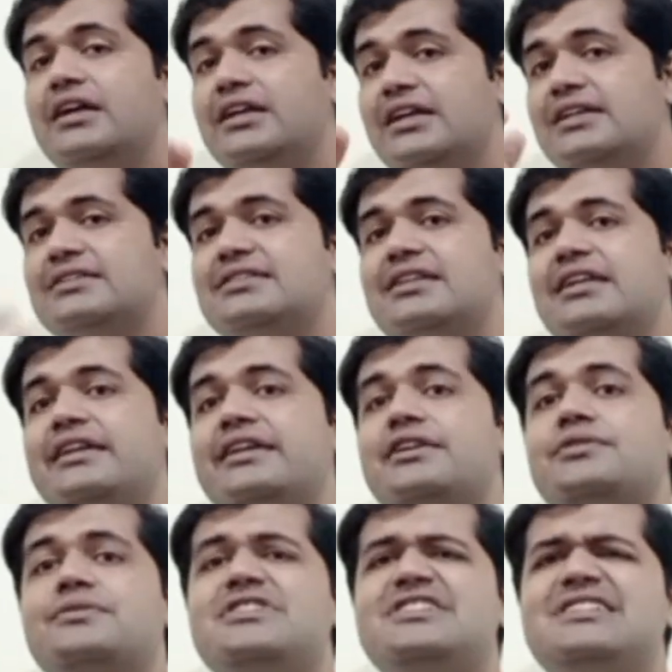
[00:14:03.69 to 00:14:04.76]
T.S.
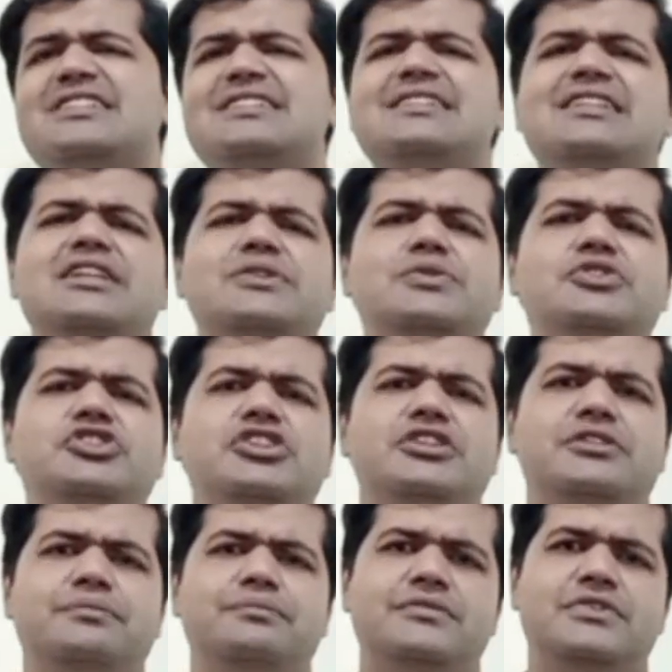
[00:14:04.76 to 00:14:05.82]
Eliot was
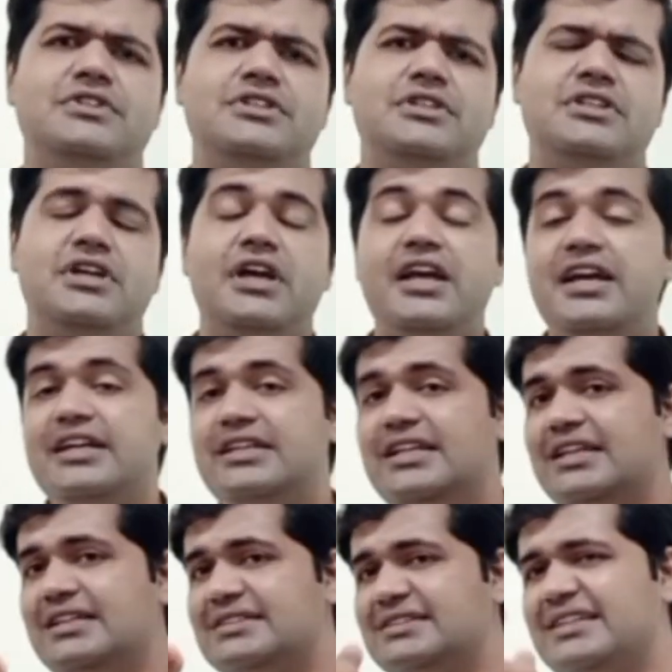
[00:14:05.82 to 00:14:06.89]
disillusioned.
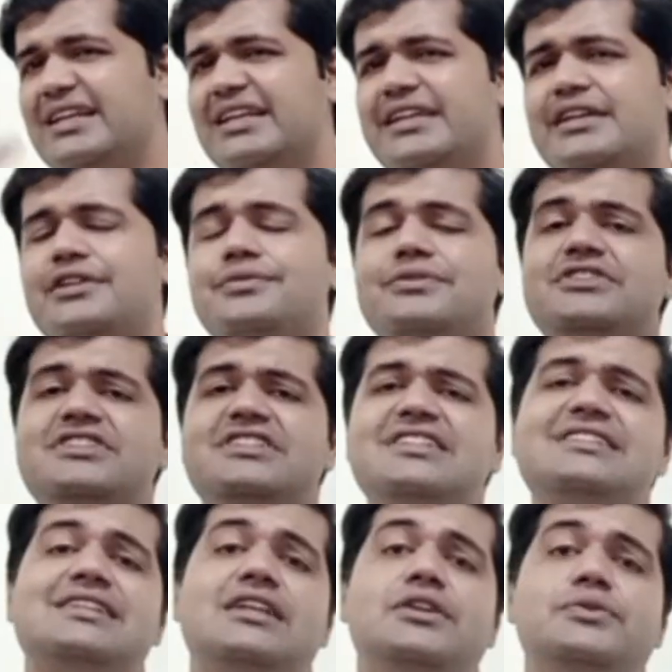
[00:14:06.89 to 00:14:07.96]
T.S. Eliot was
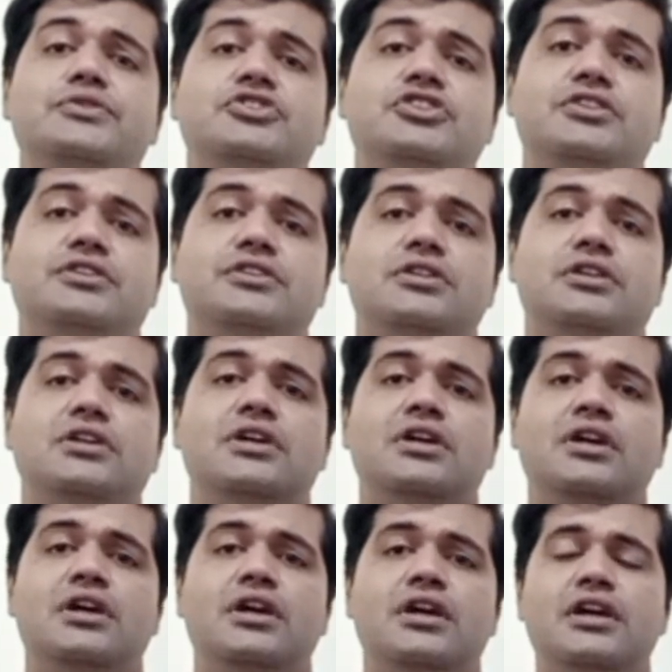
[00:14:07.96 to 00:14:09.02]
disillusioned.
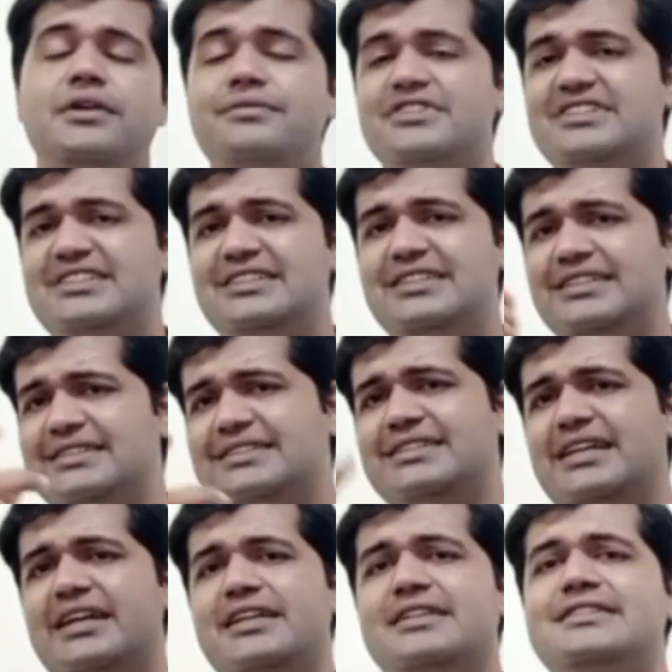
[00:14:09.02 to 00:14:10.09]
He was
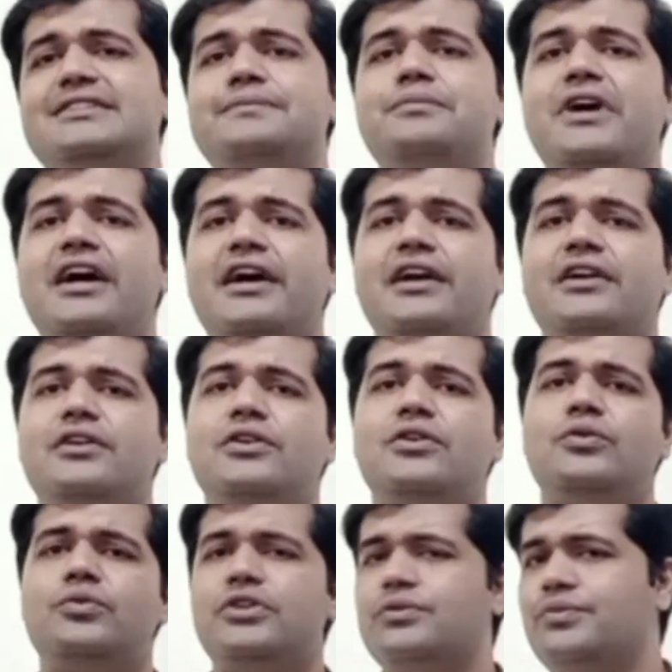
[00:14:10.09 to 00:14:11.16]
dissatisfied
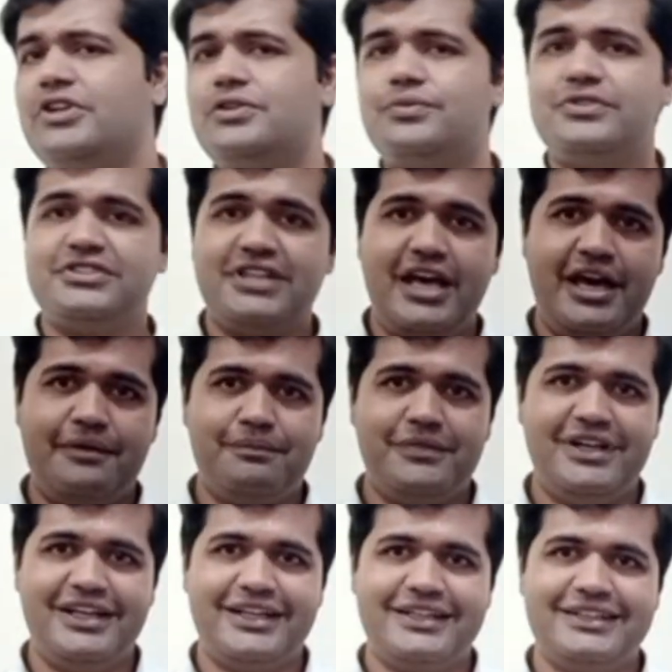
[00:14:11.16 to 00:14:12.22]
with what was
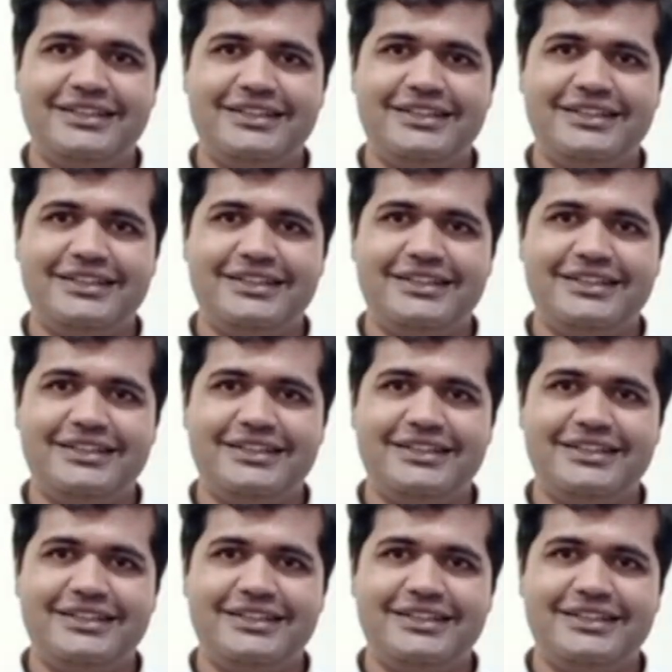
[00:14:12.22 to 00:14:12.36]
happening.